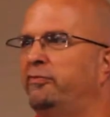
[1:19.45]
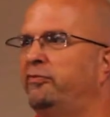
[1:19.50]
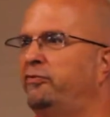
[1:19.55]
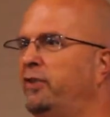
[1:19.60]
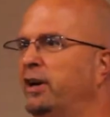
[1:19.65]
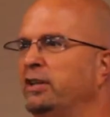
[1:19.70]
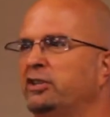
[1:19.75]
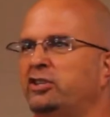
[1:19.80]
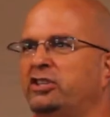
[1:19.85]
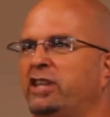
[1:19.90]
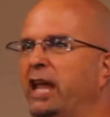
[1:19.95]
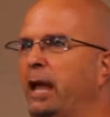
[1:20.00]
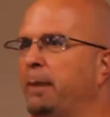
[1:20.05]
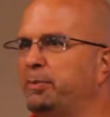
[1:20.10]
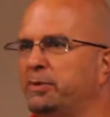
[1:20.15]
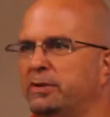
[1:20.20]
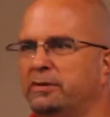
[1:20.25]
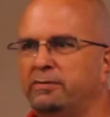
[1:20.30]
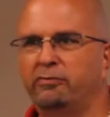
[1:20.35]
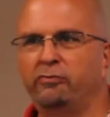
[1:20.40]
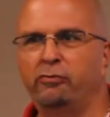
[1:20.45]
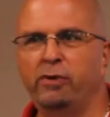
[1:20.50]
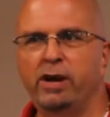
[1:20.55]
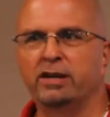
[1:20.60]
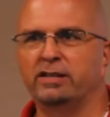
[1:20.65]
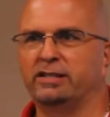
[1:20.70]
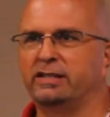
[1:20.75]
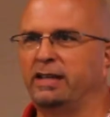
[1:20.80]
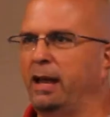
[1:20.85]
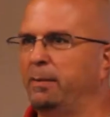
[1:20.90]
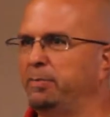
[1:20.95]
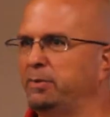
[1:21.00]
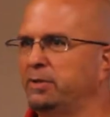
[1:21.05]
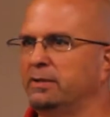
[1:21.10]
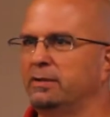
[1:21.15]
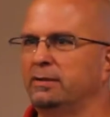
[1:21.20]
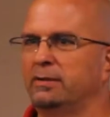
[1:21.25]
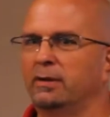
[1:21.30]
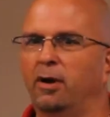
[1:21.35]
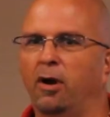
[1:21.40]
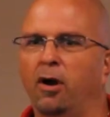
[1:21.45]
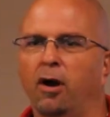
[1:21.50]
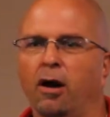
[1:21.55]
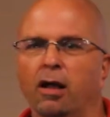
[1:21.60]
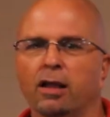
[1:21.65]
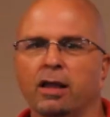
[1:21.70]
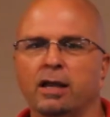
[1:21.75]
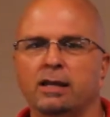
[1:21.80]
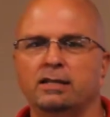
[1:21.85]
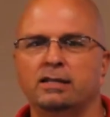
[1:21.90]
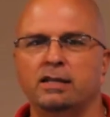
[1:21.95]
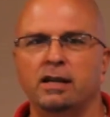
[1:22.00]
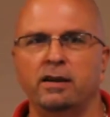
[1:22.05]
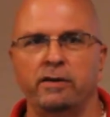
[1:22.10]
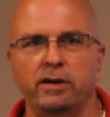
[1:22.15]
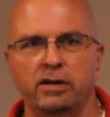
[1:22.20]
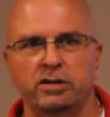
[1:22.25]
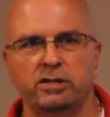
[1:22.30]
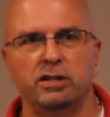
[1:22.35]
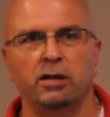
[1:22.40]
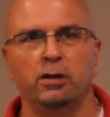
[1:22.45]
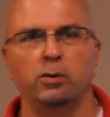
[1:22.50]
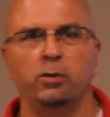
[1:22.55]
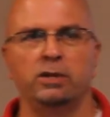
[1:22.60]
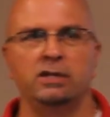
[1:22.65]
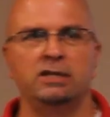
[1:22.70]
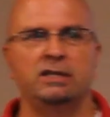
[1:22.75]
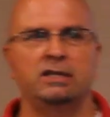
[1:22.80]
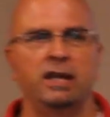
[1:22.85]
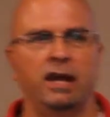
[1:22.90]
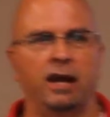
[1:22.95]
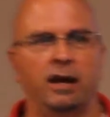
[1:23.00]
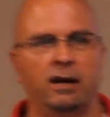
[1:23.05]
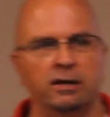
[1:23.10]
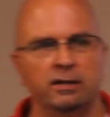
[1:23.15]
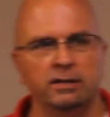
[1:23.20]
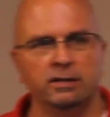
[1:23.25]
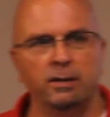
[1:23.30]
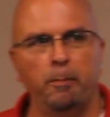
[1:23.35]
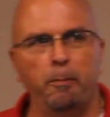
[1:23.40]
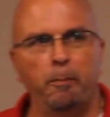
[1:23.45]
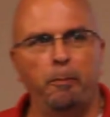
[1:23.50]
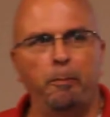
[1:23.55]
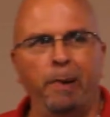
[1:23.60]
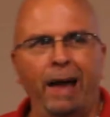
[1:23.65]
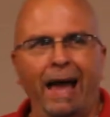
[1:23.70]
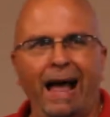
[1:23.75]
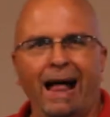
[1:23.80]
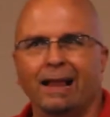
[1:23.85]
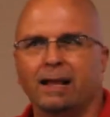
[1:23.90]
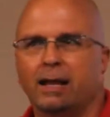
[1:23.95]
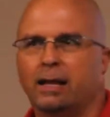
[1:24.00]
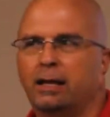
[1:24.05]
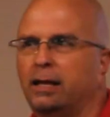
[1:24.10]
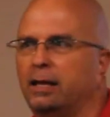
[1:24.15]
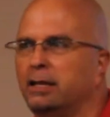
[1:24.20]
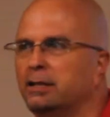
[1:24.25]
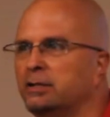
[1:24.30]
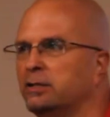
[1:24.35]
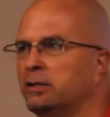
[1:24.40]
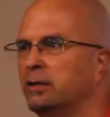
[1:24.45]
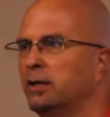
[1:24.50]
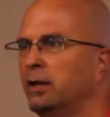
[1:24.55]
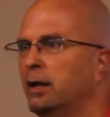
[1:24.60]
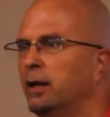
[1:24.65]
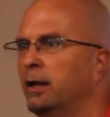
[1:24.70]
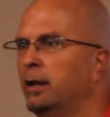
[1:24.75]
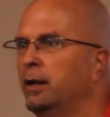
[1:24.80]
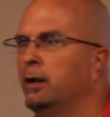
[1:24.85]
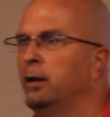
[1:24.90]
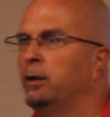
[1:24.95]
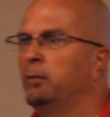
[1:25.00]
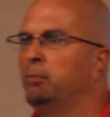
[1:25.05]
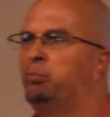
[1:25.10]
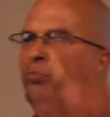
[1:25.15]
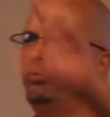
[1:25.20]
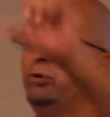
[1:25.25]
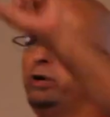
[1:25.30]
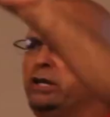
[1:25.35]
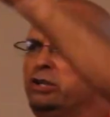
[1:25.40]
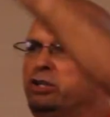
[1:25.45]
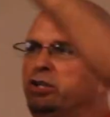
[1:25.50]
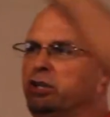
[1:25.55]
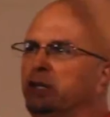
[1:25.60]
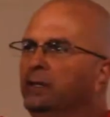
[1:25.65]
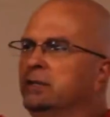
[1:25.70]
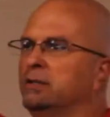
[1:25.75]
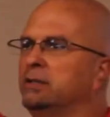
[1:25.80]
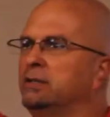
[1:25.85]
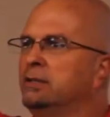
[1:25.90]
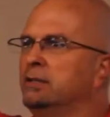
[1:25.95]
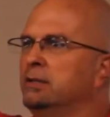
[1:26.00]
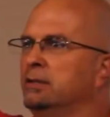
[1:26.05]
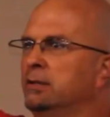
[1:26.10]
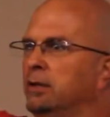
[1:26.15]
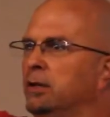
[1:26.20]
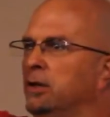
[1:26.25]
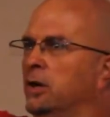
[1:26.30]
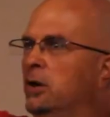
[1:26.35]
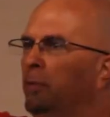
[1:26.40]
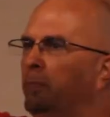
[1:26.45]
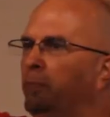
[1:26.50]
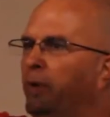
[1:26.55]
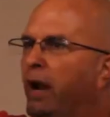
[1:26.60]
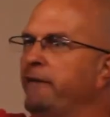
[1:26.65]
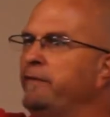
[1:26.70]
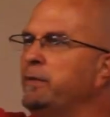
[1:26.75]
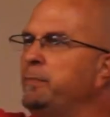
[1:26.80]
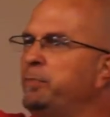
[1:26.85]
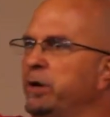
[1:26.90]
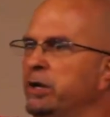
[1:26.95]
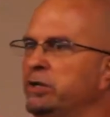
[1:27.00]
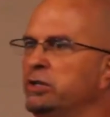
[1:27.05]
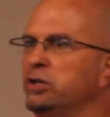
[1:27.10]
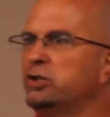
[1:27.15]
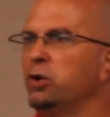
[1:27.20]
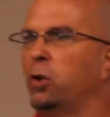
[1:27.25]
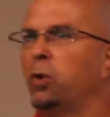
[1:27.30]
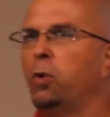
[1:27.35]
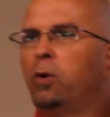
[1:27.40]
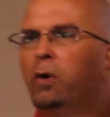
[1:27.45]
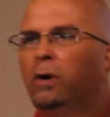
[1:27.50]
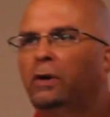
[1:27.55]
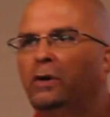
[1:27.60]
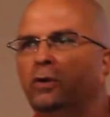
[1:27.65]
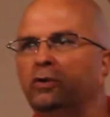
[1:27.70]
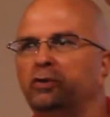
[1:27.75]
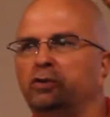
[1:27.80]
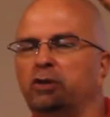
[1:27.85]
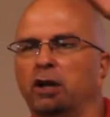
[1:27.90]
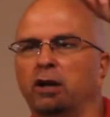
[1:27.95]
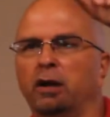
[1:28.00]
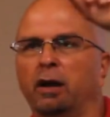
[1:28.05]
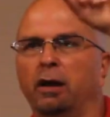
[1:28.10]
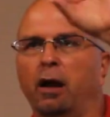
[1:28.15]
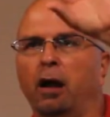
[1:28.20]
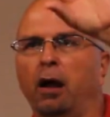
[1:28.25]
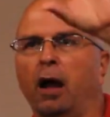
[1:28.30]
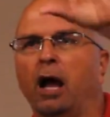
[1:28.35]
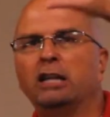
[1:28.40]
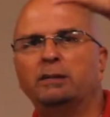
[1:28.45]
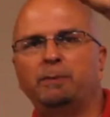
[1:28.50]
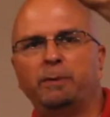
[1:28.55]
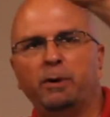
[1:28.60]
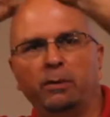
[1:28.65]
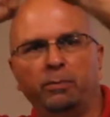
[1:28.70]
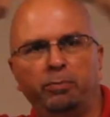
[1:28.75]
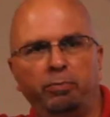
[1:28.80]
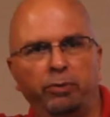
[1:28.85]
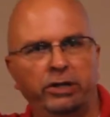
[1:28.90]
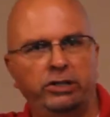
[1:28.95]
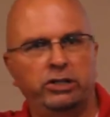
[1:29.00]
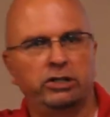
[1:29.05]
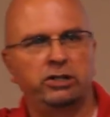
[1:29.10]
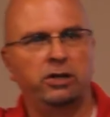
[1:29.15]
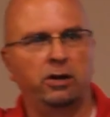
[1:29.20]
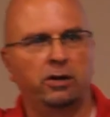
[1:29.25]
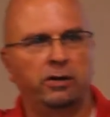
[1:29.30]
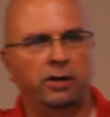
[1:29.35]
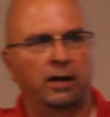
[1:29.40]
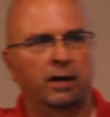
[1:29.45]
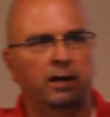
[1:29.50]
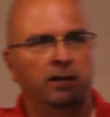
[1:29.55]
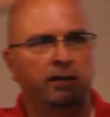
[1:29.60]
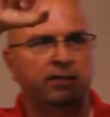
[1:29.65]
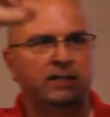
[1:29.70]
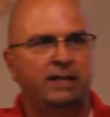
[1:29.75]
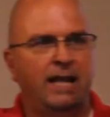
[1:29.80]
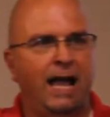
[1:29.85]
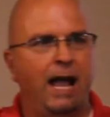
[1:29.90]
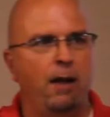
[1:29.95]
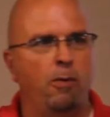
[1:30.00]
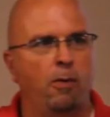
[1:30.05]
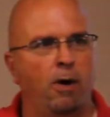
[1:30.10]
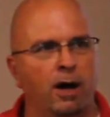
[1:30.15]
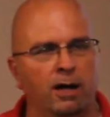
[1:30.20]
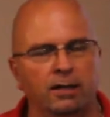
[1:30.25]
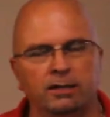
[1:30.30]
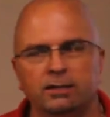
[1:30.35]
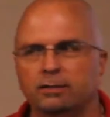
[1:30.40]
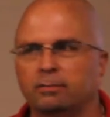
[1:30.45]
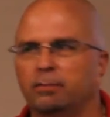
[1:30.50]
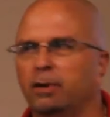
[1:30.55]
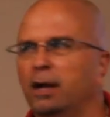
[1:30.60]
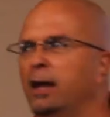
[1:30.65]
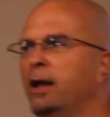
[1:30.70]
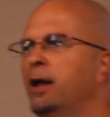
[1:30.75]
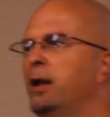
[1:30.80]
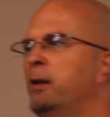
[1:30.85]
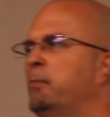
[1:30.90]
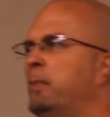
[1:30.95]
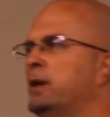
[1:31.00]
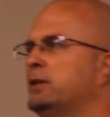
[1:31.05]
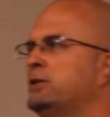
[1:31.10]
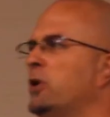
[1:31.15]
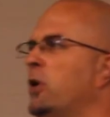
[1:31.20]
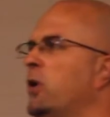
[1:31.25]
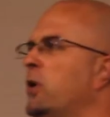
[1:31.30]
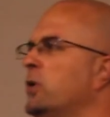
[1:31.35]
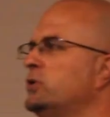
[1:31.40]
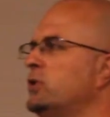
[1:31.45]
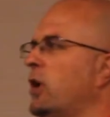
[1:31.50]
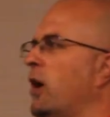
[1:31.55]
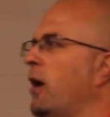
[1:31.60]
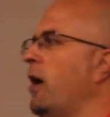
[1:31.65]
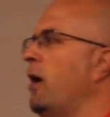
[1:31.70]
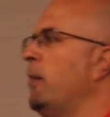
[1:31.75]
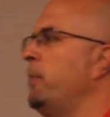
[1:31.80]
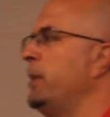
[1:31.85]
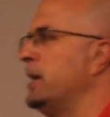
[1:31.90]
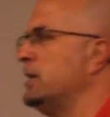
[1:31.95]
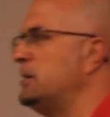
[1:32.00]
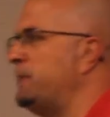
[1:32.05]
front steps, rear steps, all exterior steel or wooden stairs, balconies, bridges, you know, private bridges or those hospital bridges, you know, the skywalks, must those all be